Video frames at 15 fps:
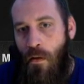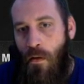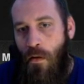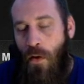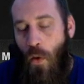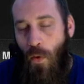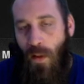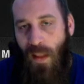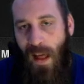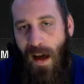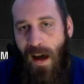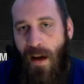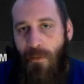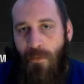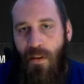going
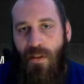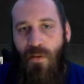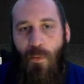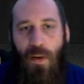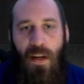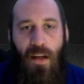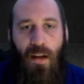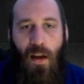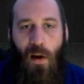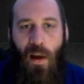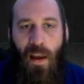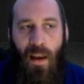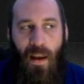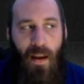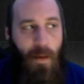live this week
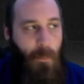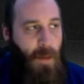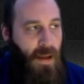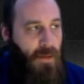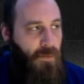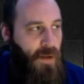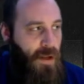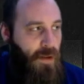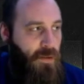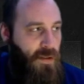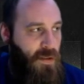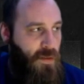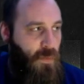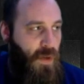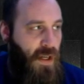and making videos
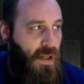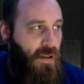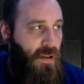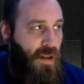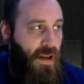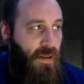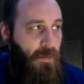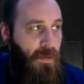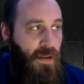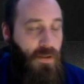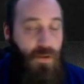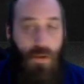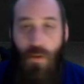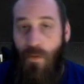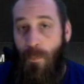this week. Life
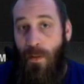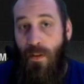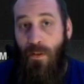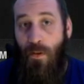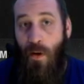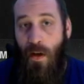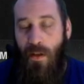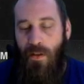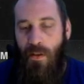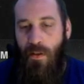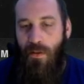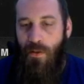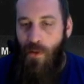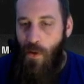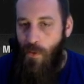has just been crazy.
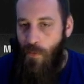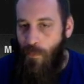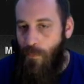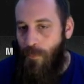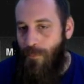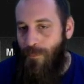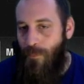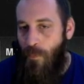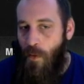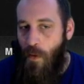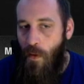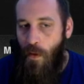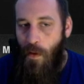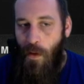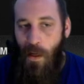So
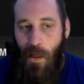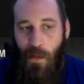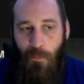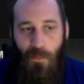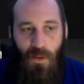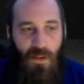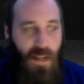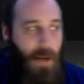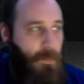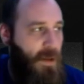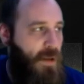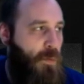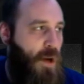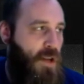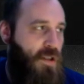if you stopped
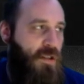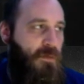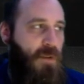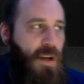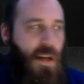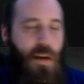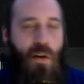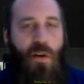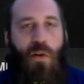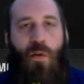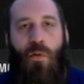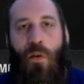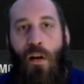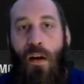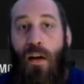in and watched this
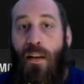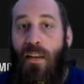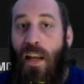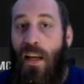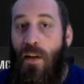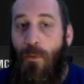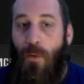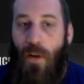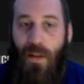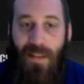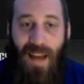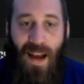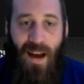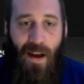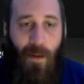video, thank you for your
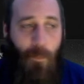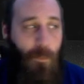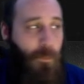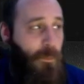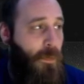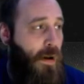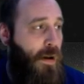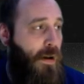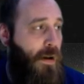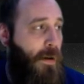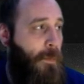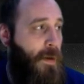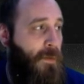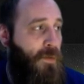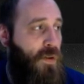time.
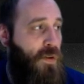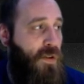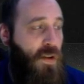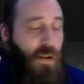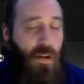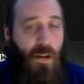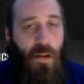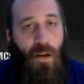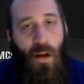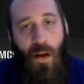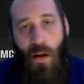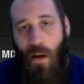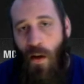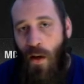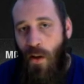If you could
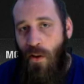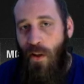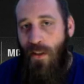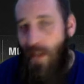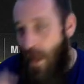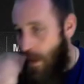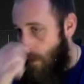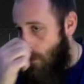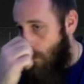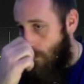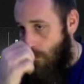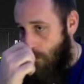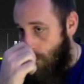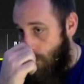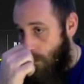look
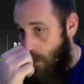down,